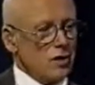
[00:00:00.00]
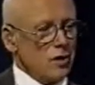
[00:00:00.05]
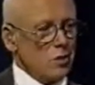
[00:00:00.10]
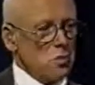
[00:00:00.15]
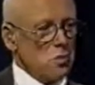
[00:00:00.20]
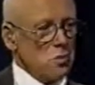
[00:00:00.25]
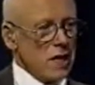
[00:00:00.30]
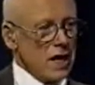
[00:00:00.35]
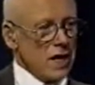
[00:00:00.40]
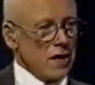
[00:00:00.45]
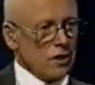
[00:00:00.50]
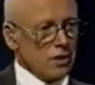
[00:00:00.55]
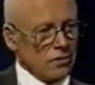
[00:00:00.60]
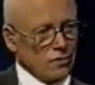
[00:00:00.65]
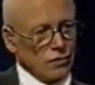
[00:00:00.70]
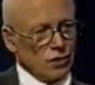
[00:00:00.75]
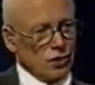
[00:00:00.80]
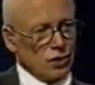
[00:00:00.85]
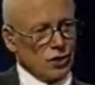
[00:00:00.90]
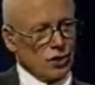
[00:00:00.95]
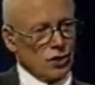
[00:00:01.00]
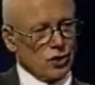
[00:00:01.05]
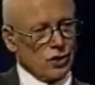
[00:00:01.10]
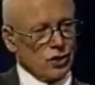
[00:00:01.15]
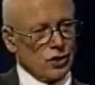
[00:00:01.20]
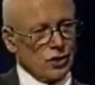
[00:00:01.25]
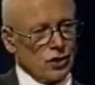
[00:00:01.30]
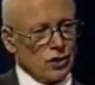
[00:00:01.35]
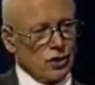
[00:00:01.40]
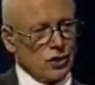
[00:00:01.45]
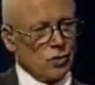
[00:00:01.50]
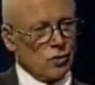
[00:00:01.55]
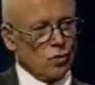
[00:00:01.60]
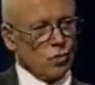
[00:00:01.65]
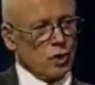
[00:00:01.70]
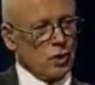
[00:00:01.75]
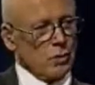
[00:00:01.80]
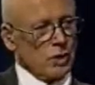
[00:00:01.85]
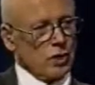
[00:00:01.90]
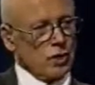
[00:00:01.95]
male physicians and
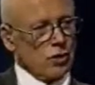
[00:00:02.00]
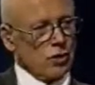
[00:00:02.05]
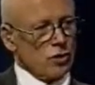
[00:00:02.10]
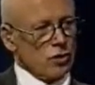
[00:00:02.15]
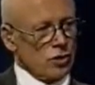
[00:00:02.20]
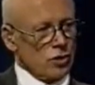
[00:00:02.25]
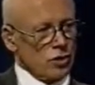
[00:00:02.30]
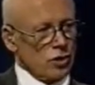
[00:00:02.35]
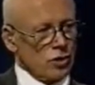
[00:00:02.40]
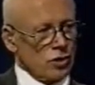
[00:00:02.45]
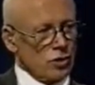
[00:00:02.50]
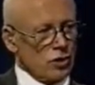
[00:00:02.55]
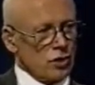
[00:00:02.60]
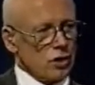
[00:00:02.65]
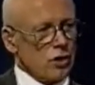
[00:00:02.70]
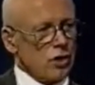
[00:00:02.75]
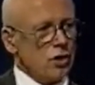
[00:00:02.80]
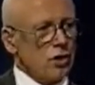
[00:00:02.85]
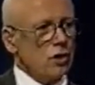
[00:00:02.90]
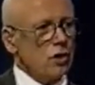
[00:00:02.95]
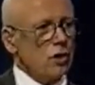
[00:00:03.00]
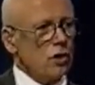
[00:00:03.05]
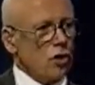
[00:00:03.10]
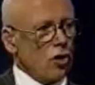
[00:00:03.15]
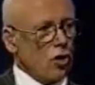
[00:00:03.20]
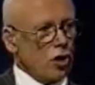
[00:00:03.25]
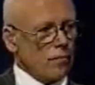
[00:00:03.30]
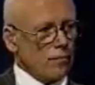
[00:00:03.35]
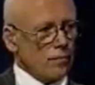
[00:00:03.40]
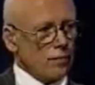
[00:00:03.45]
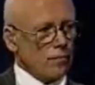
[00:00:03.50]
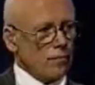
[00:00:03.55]
women nurses often